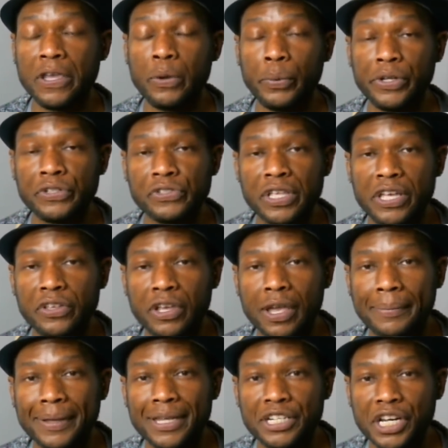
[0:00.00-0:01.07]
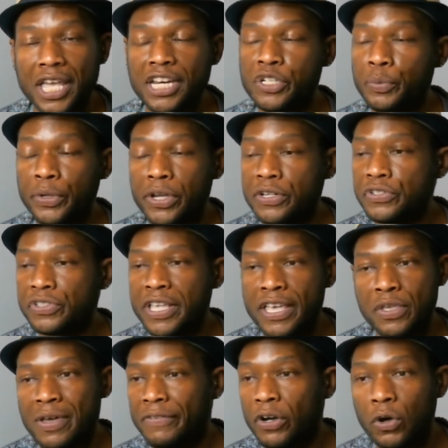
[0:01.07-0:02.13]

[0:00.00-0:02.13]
We understand you care about education. We understand you have a